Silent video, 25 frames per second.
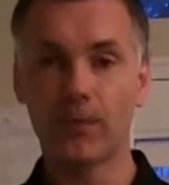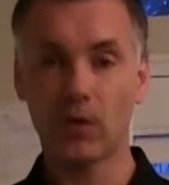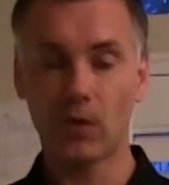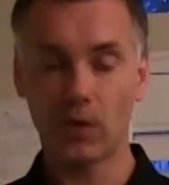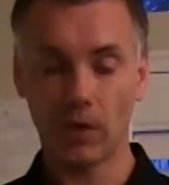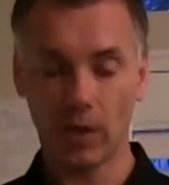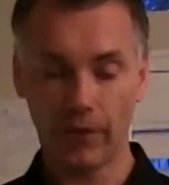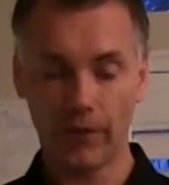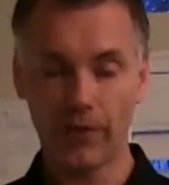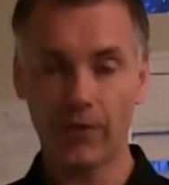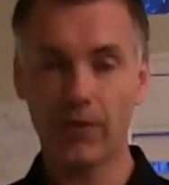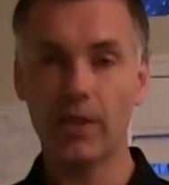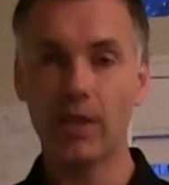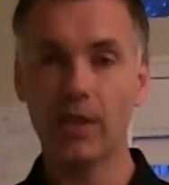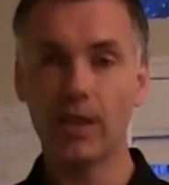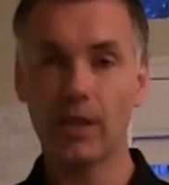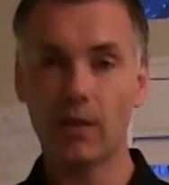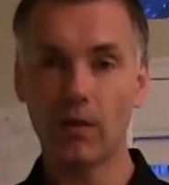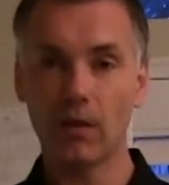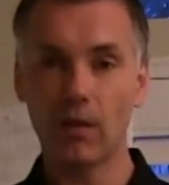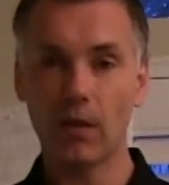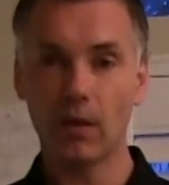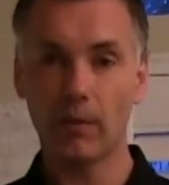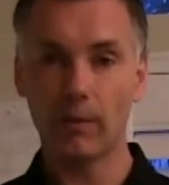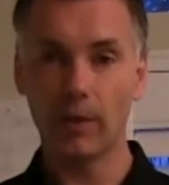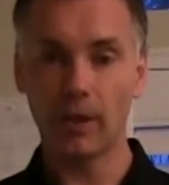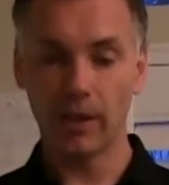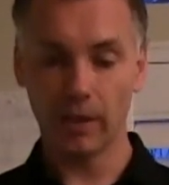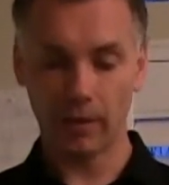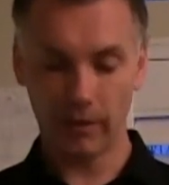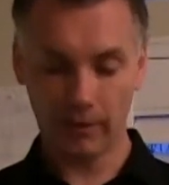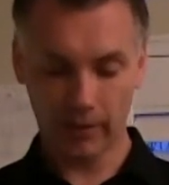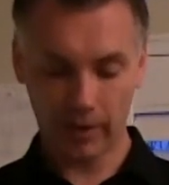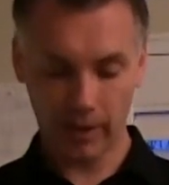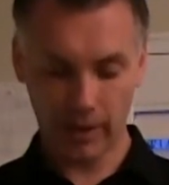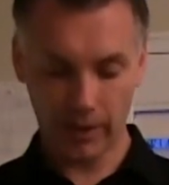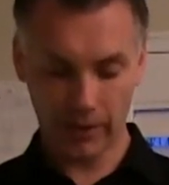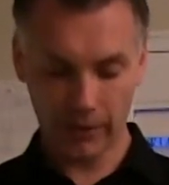So you have a C callable
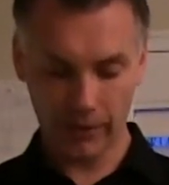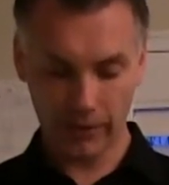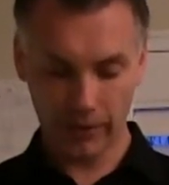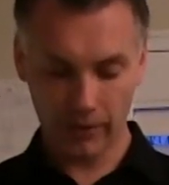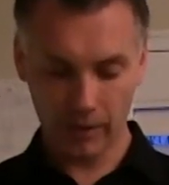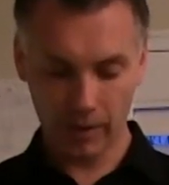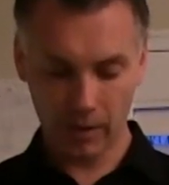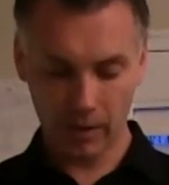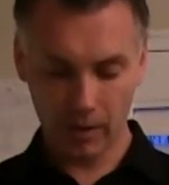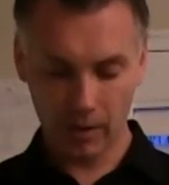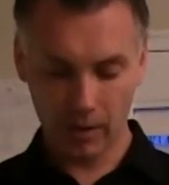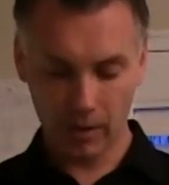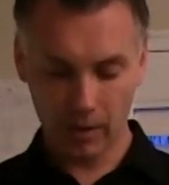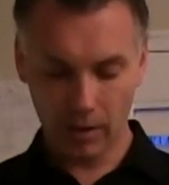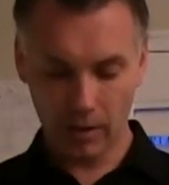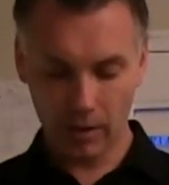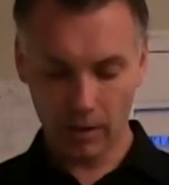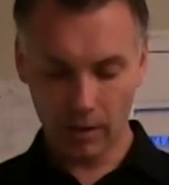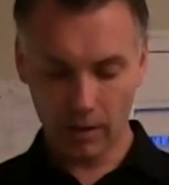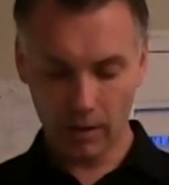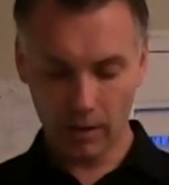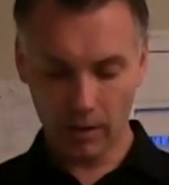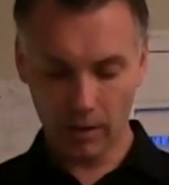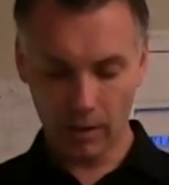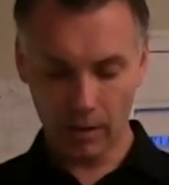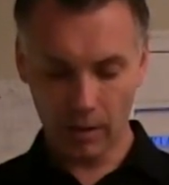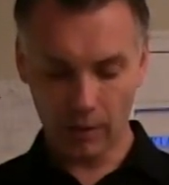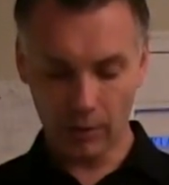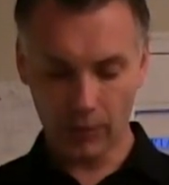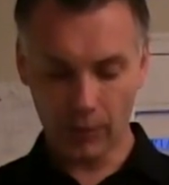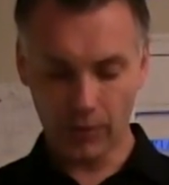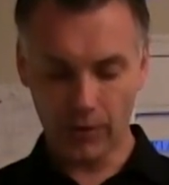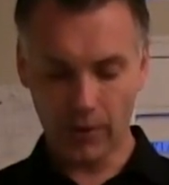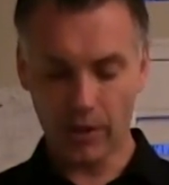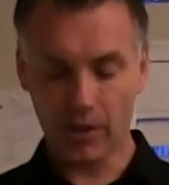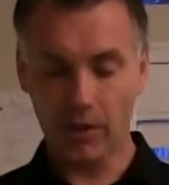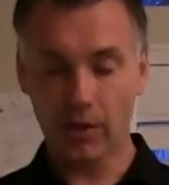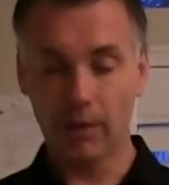interface. You
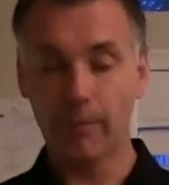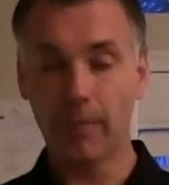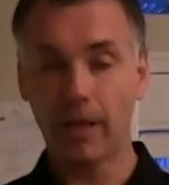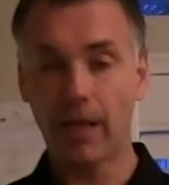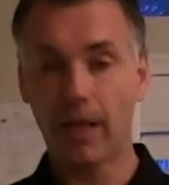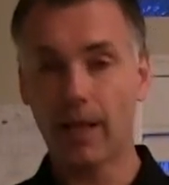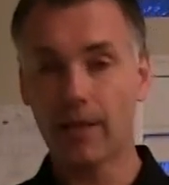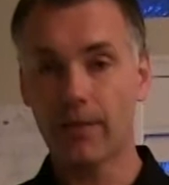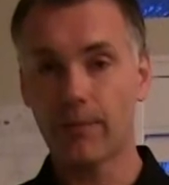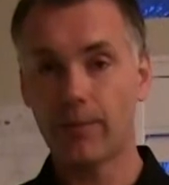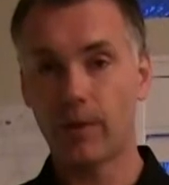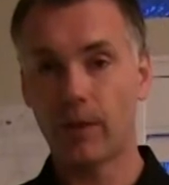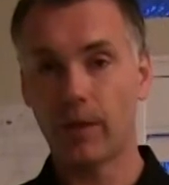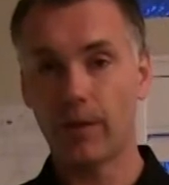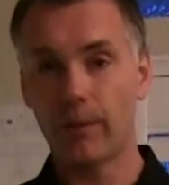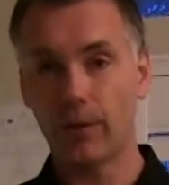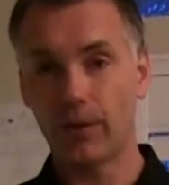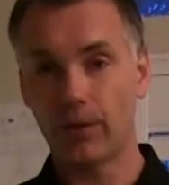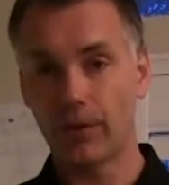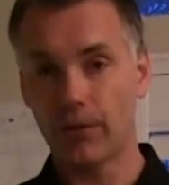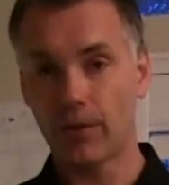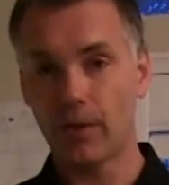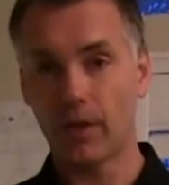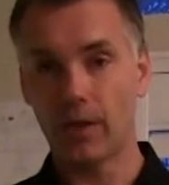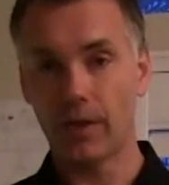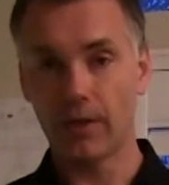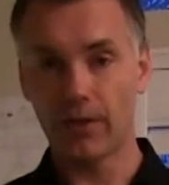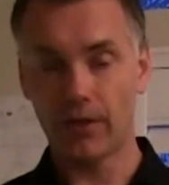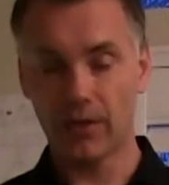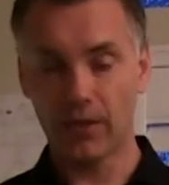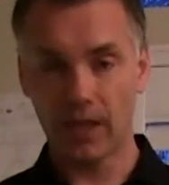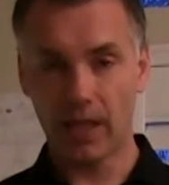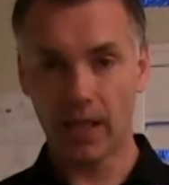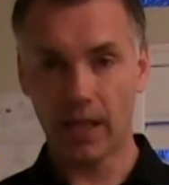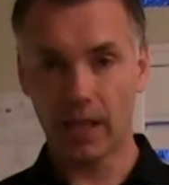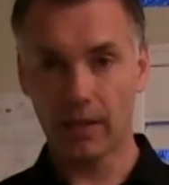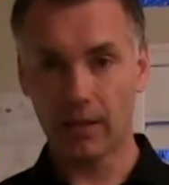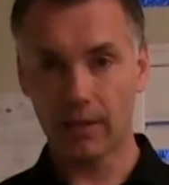essentially pass parameters on the
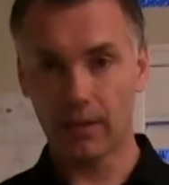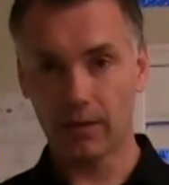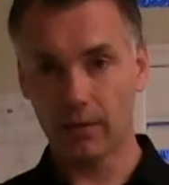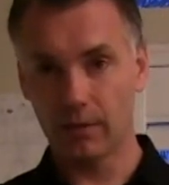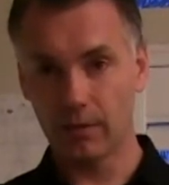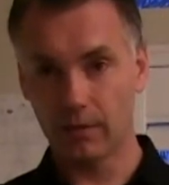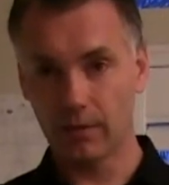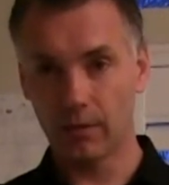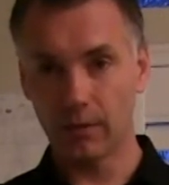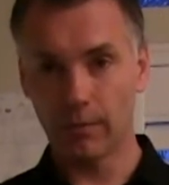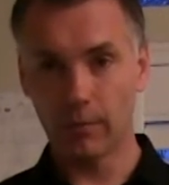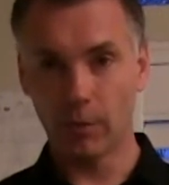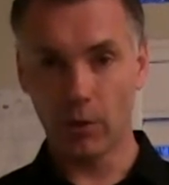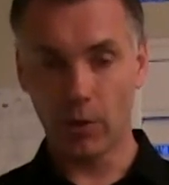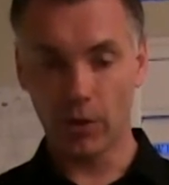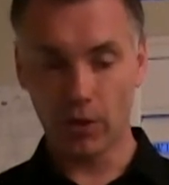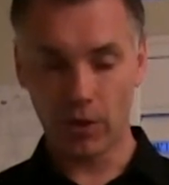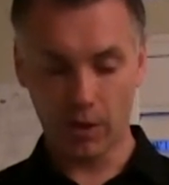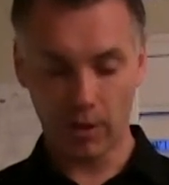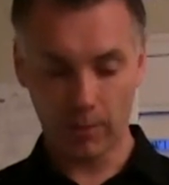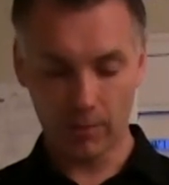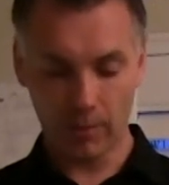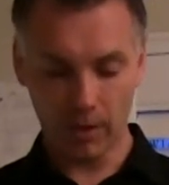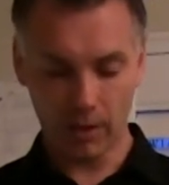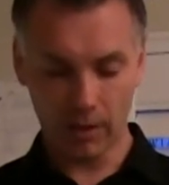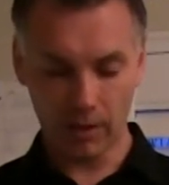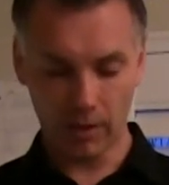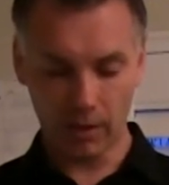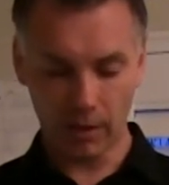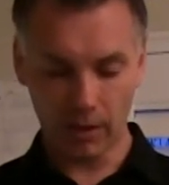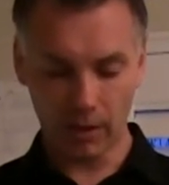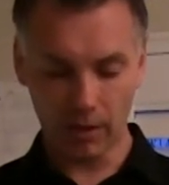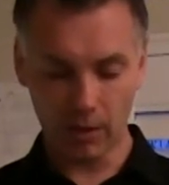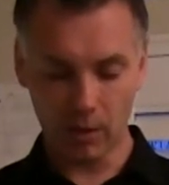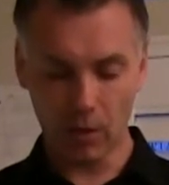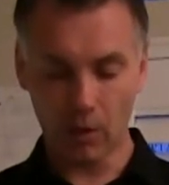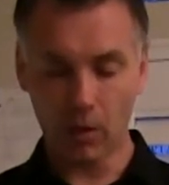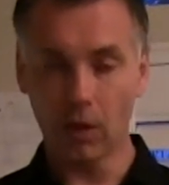stack, and you push them
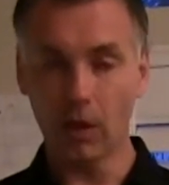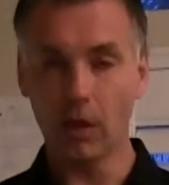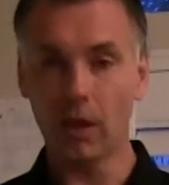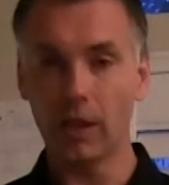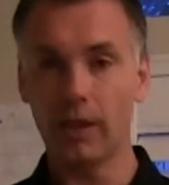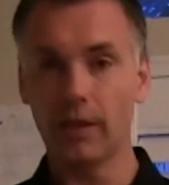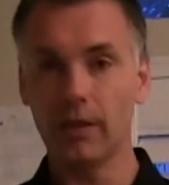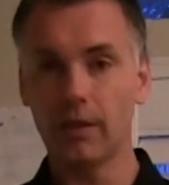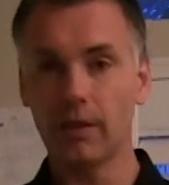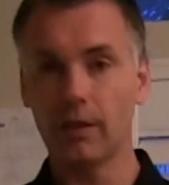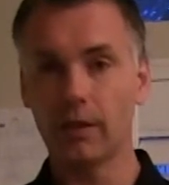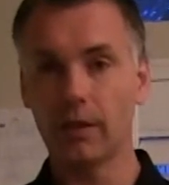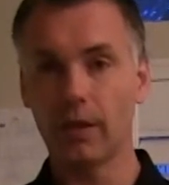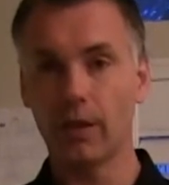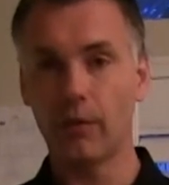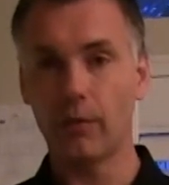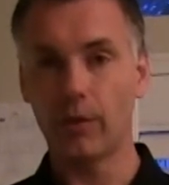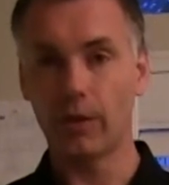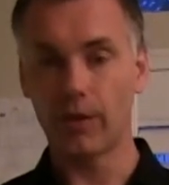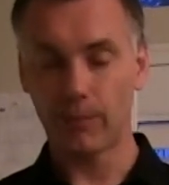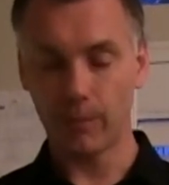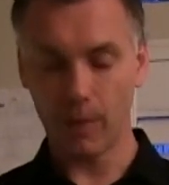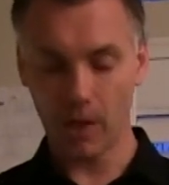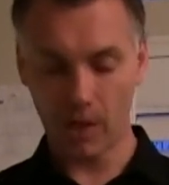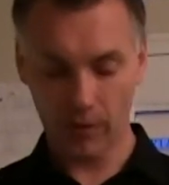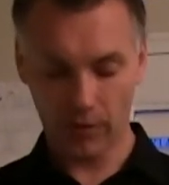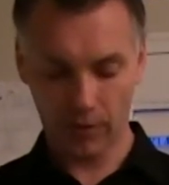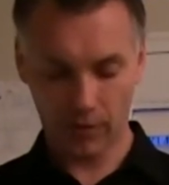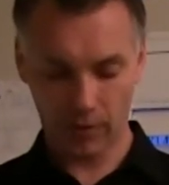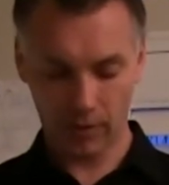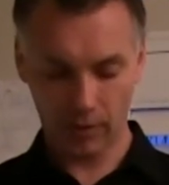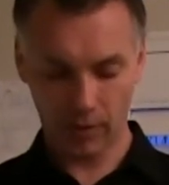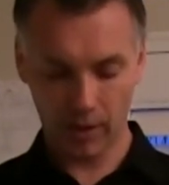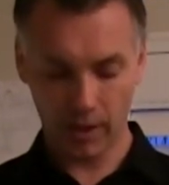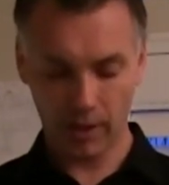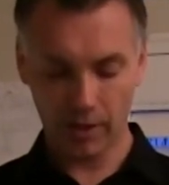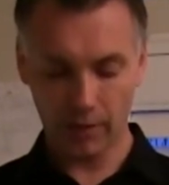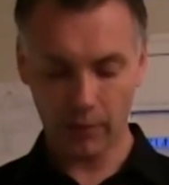and call and get a
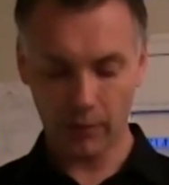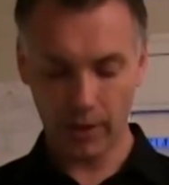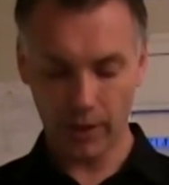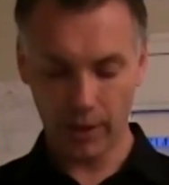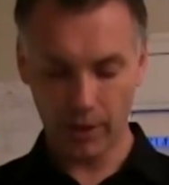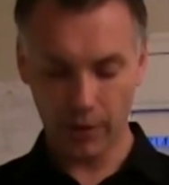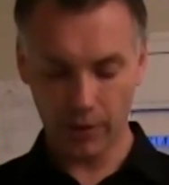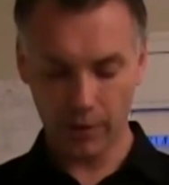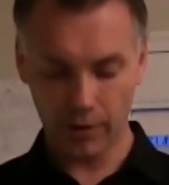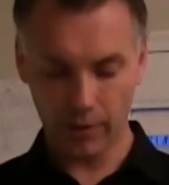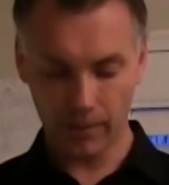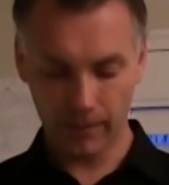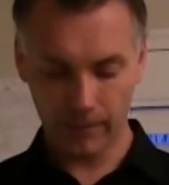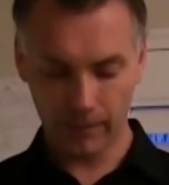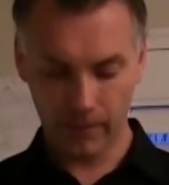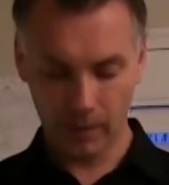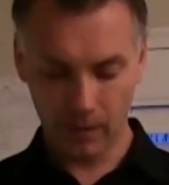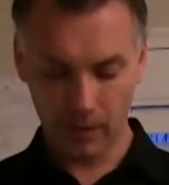response in the register.